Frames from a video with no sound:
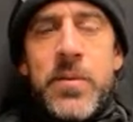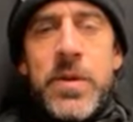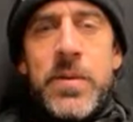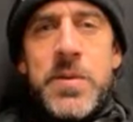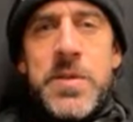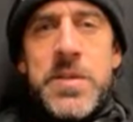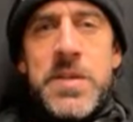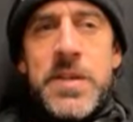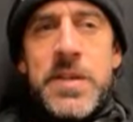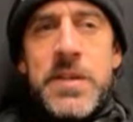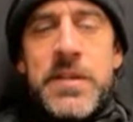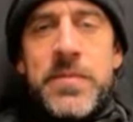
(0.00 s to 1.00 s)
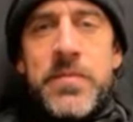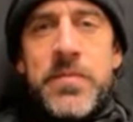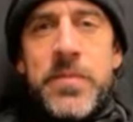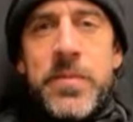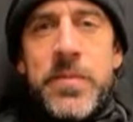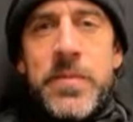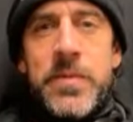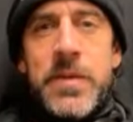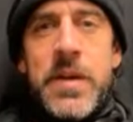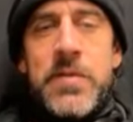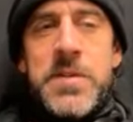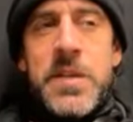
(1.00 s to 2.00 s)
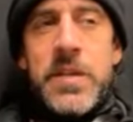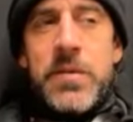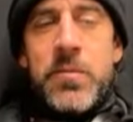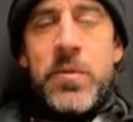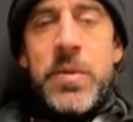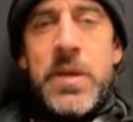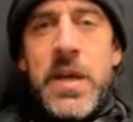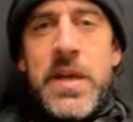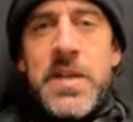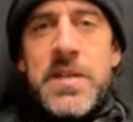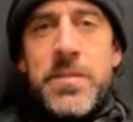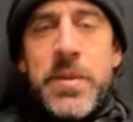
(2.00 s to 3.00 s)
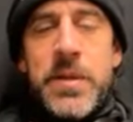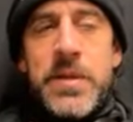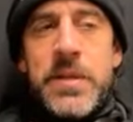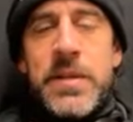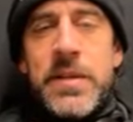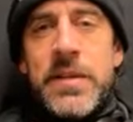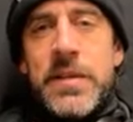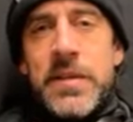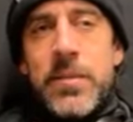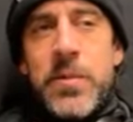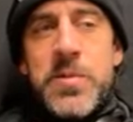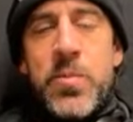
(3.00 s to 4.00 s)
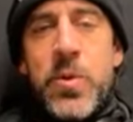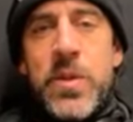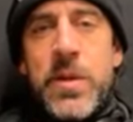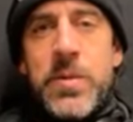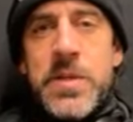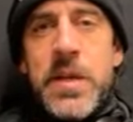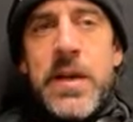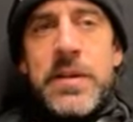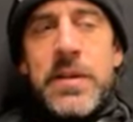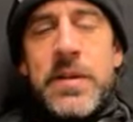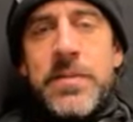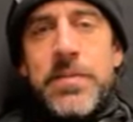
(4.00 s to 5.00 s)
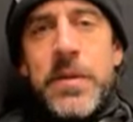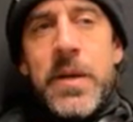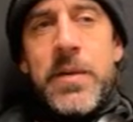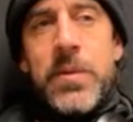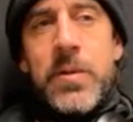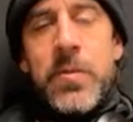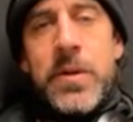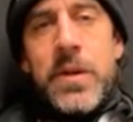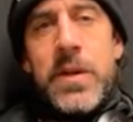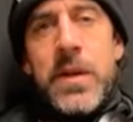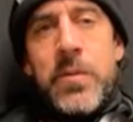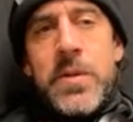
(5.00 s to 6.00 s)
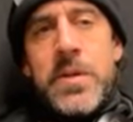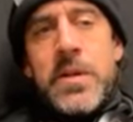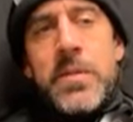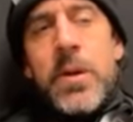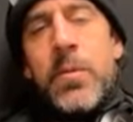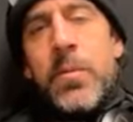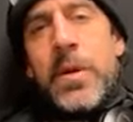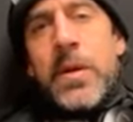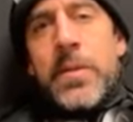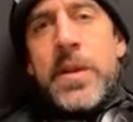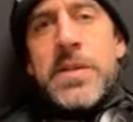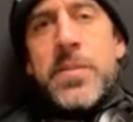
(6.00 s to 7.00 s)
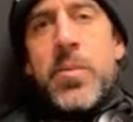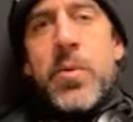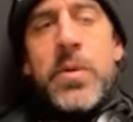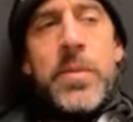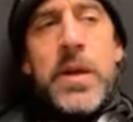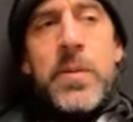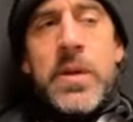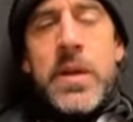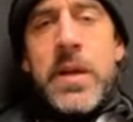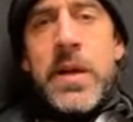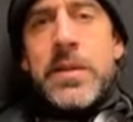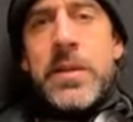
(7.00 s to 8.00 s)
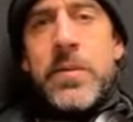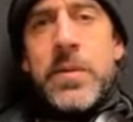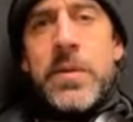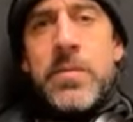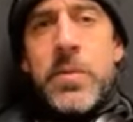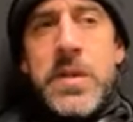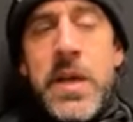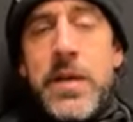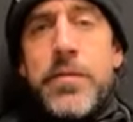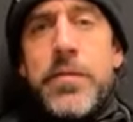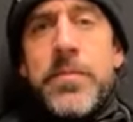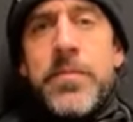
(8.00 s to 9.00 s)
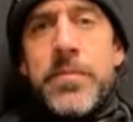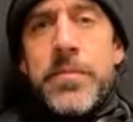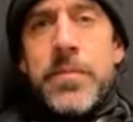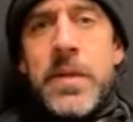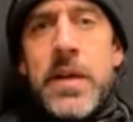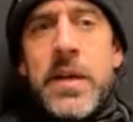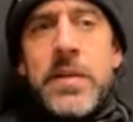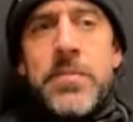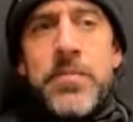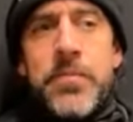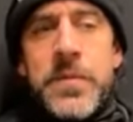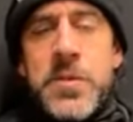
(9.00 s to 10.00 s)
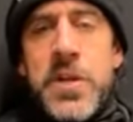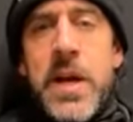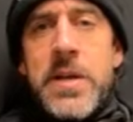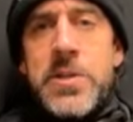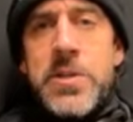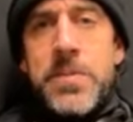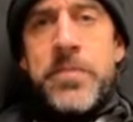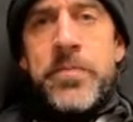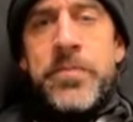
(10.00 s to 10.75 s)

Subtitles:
was obviously would be nice, but the most important thing was get out there. You know, I really wanted to get we talked about momentum, that's important, but I wanted to get out there with Dave and Josh.